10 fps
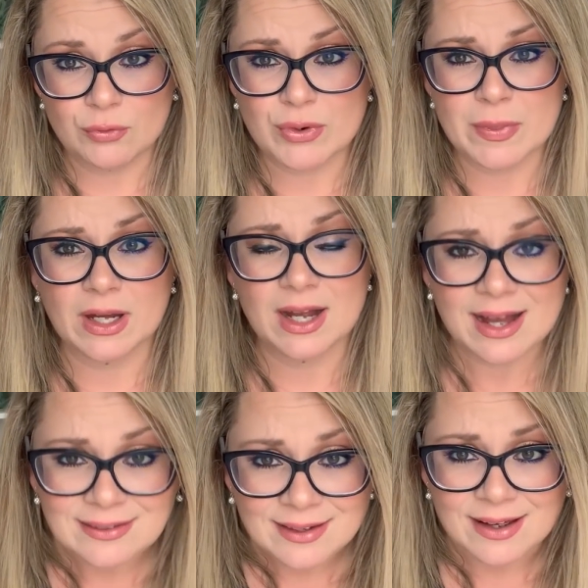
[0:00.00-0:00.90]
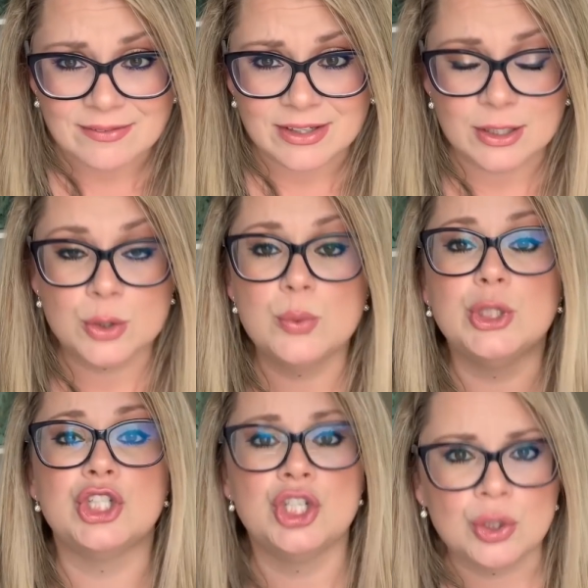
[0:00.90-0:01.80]
from the handhaving who
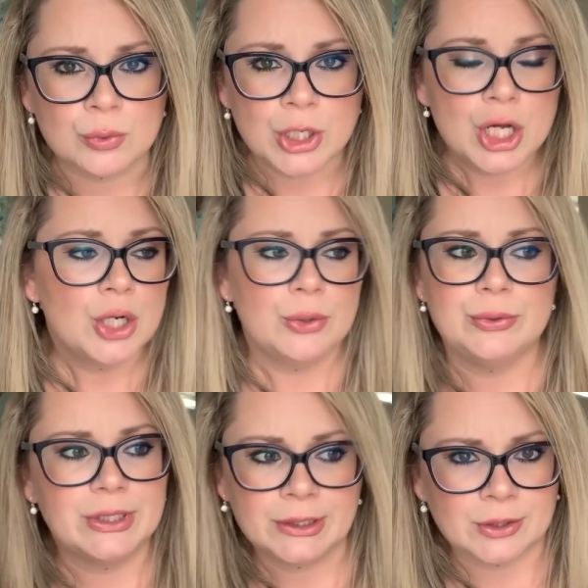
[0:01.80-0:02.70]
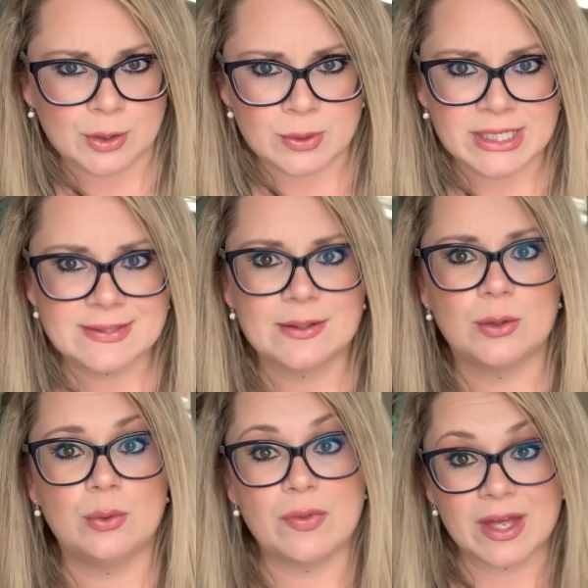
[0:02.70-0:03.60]
was new, who didn't know us,
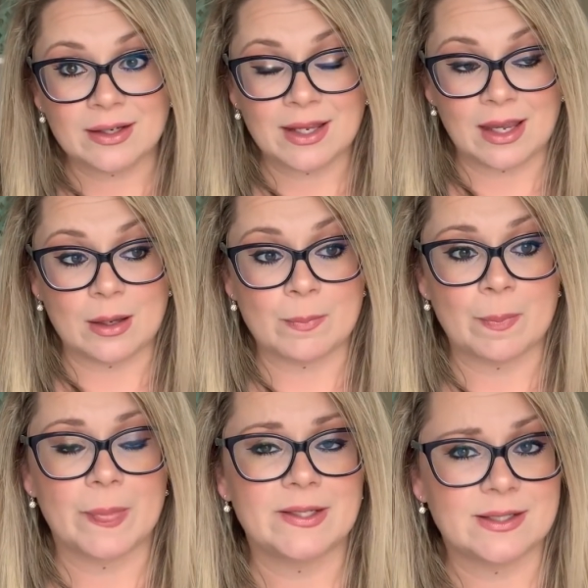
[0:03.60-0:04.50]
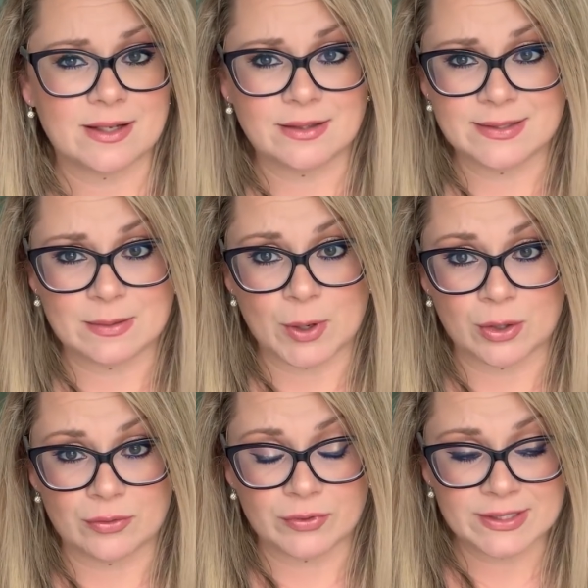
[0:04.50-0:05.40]
who then came to tell us about
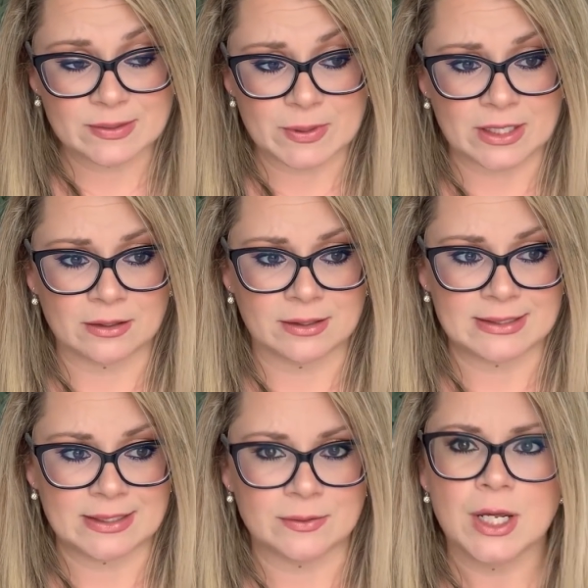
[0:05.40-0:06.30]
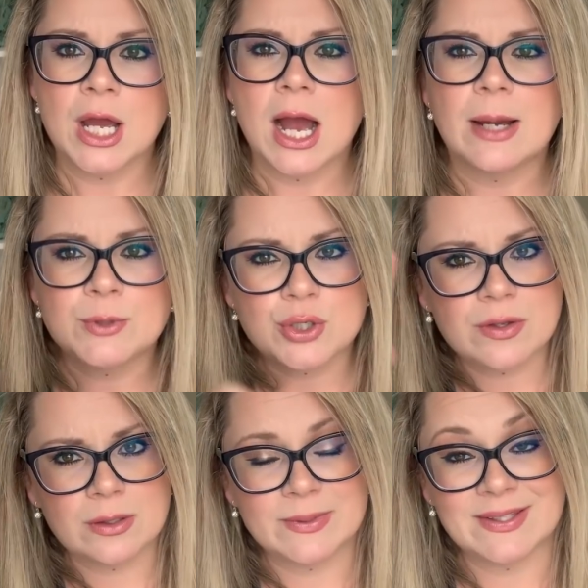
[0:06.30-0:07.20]
our fence being knocked down. I'm sure
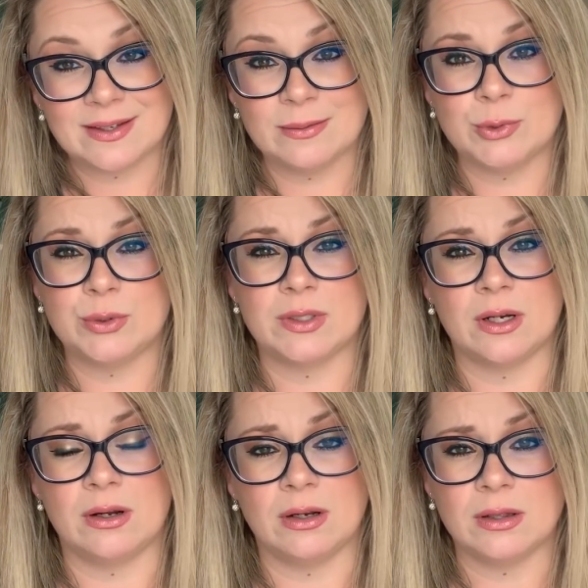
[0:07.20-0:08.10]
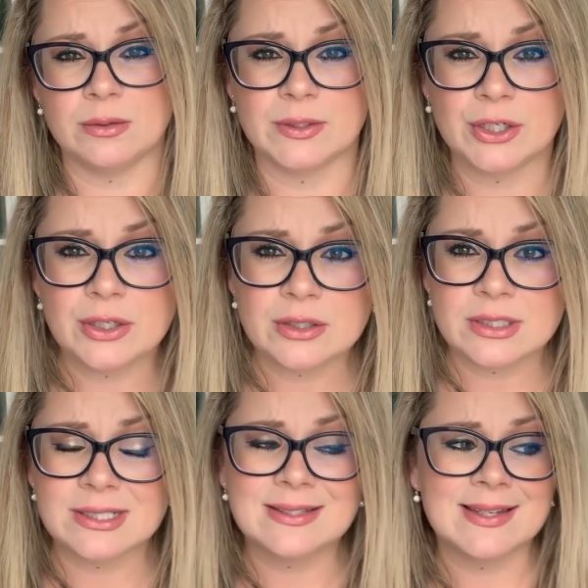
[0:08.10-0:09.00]
that it was him who saw our closed
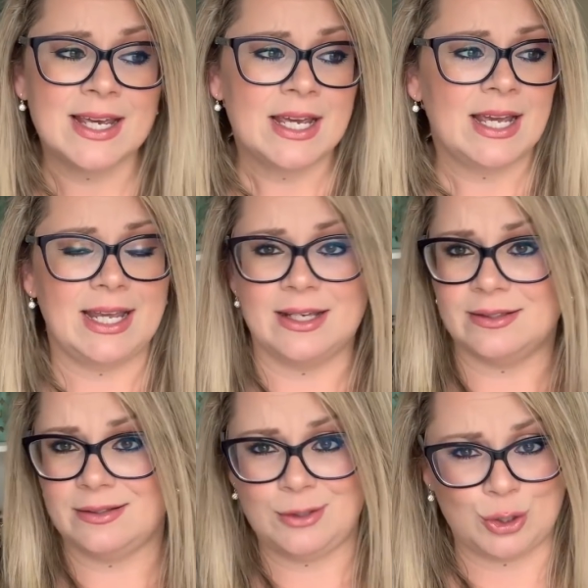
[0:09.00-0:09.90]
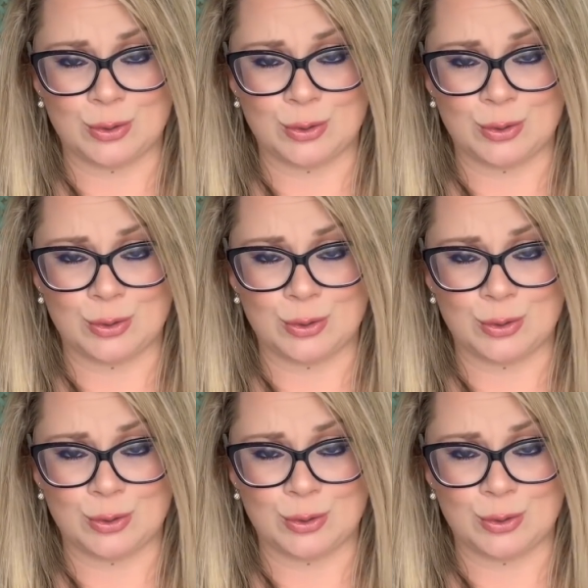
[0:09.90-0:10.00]
curtains, and,